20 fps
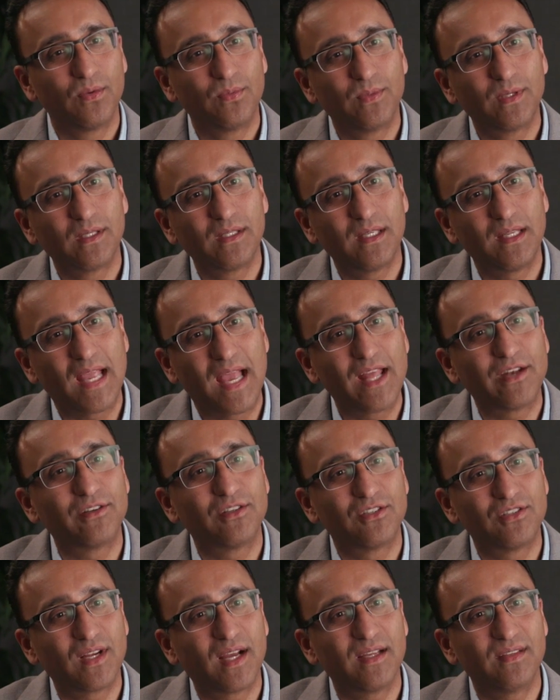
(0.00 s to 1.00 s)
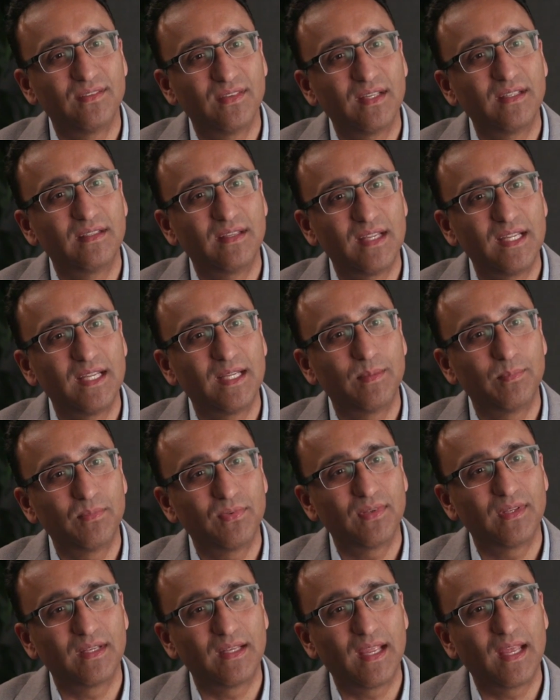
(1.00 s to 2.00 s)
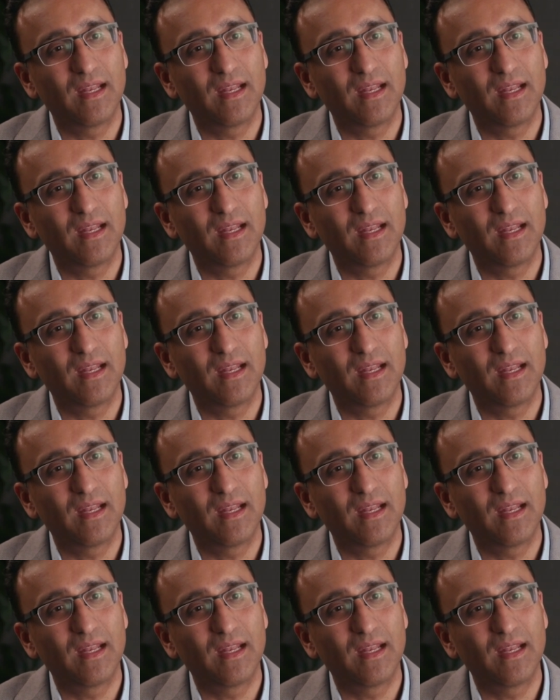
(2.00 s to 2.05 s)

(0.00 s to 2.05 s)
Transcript: really energizing teams and